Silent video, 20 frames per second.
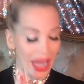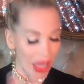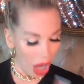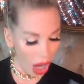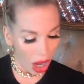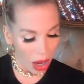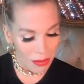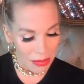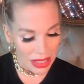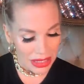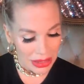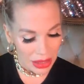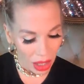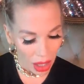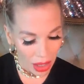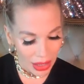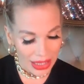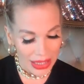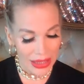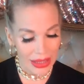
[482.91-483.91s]
Oh, my
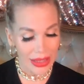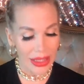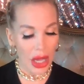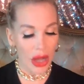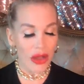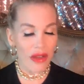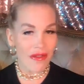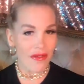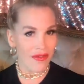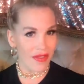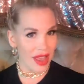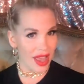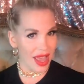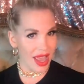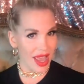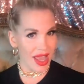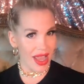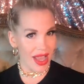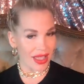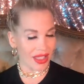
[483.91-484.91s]
darling
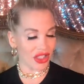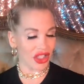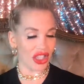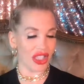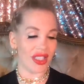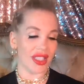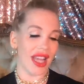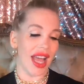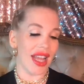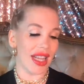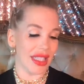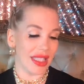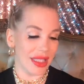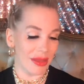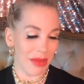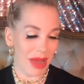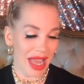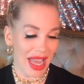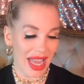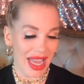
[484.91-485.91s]
Sophie just texts
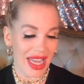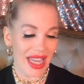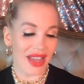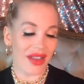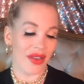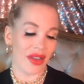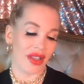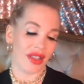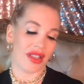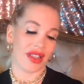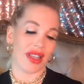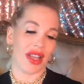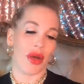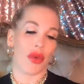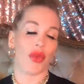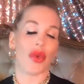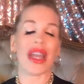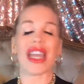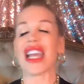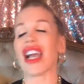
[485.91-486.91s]
me.
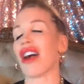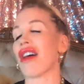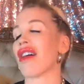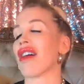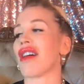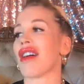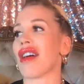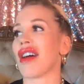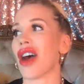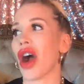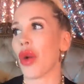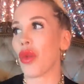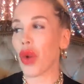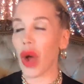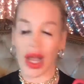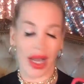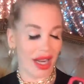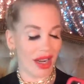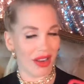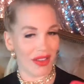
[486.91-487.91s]
We are
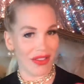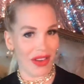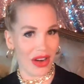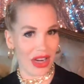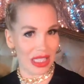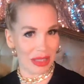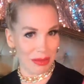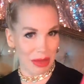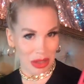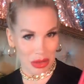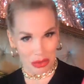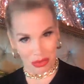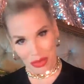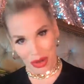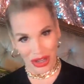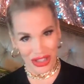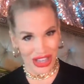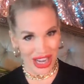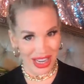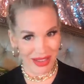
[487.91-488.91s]
working on a very special
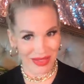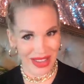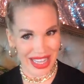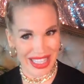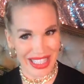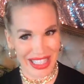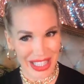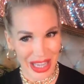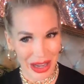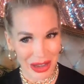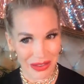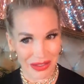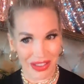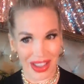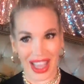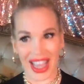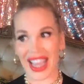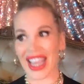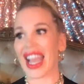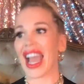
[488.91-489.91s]
project, me and
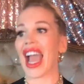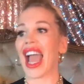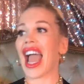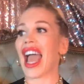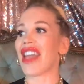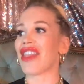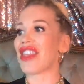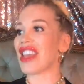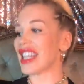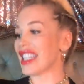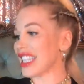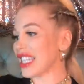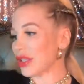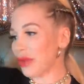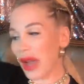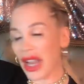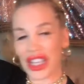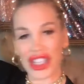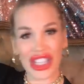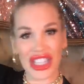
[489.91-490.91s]
Sophie. This is
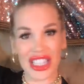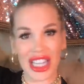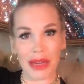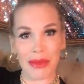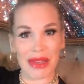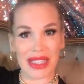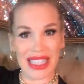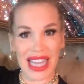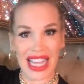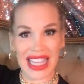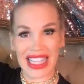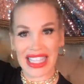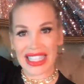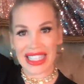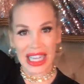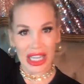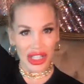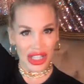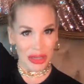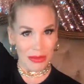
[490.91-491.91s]
where she's going to be staying. This is
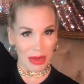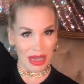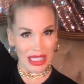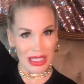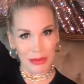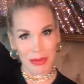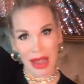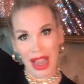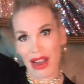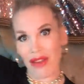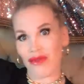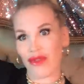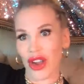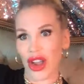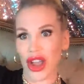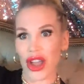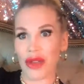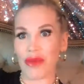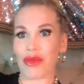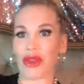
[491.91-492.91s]
actually my spare
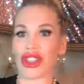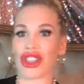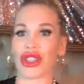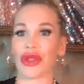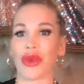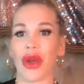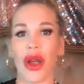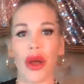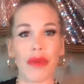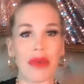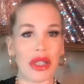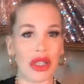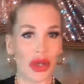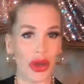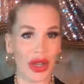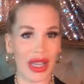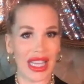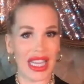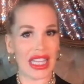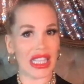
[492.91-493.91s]
room, which is where I'll be
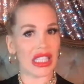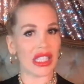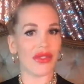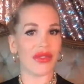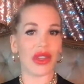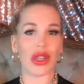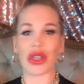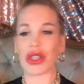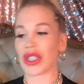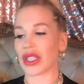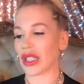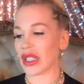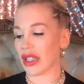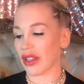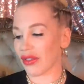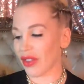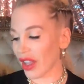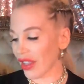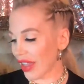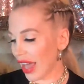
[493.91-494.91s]
doing interviews and
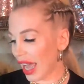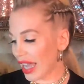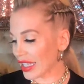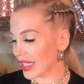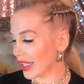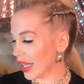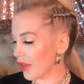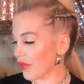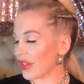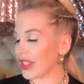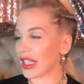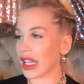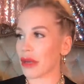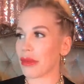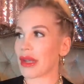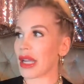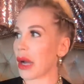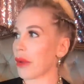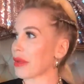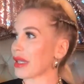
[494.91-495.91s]
stuff like that. And Sophie's going to be
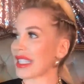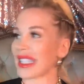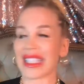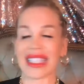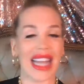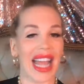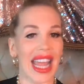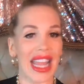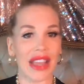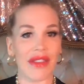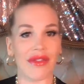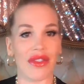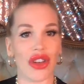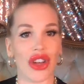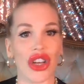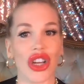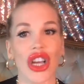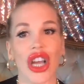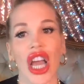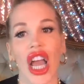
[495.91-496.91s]
coming to stay for
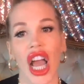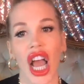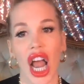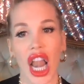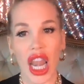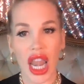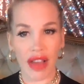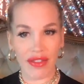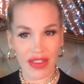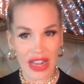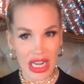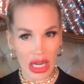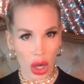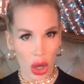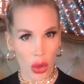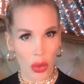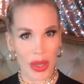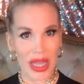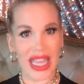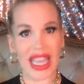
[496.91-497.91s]
a lovely long
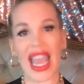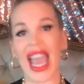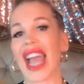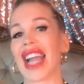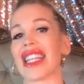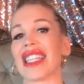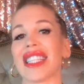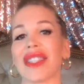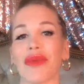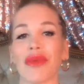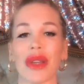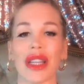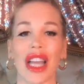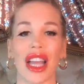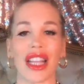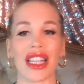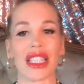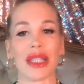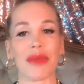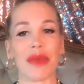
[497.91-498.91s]
weekend. And we're
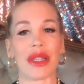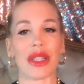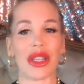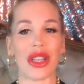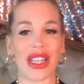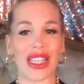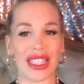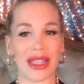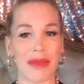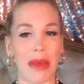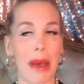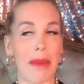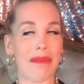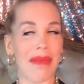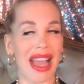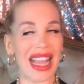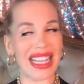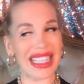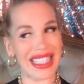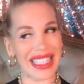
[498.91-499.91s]
going to be doing some
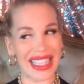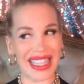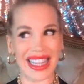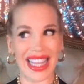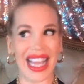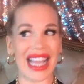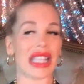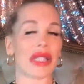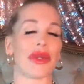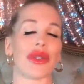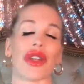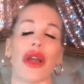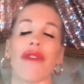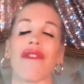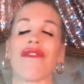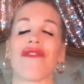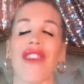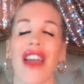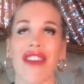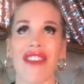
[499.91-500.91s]
amazing things, which I'm
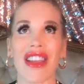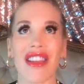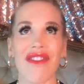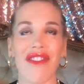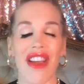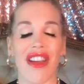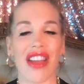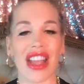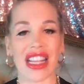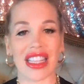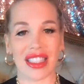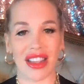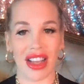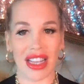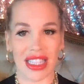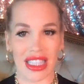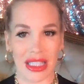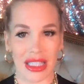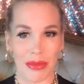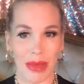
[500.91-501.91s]
very, very
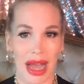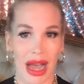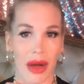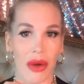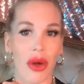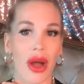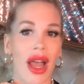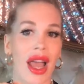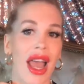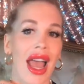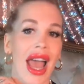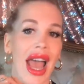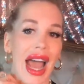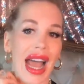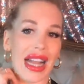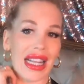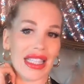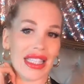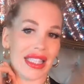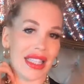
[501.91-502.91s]
excited about.
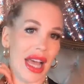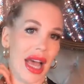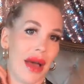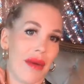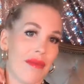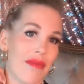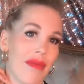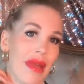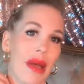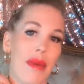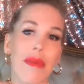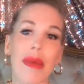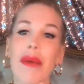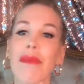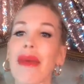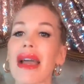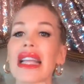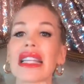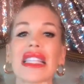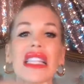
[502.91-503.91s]
And it would be
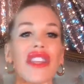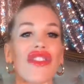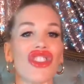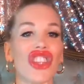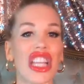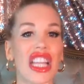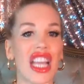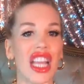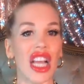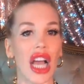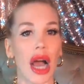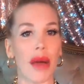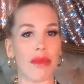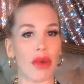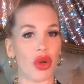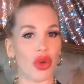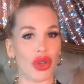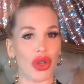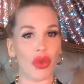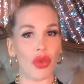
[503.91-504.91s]
amazing if she can come
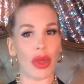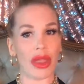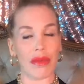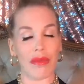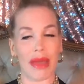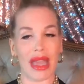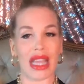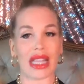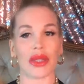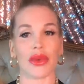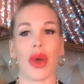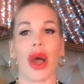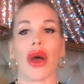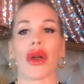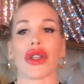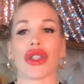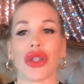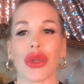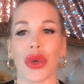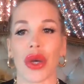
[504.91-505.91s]
on with me as well
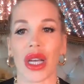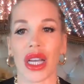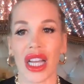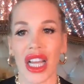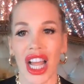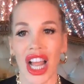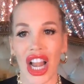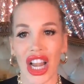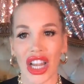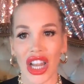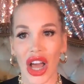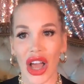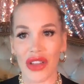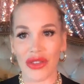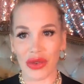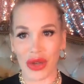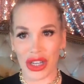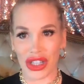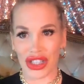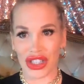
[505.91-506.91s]
and do a live
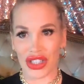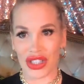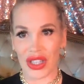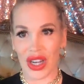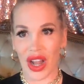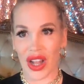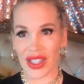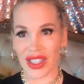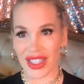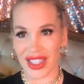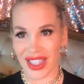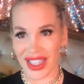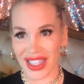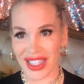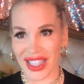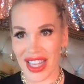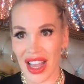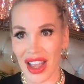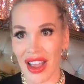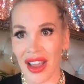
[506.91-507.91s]
questions and answers.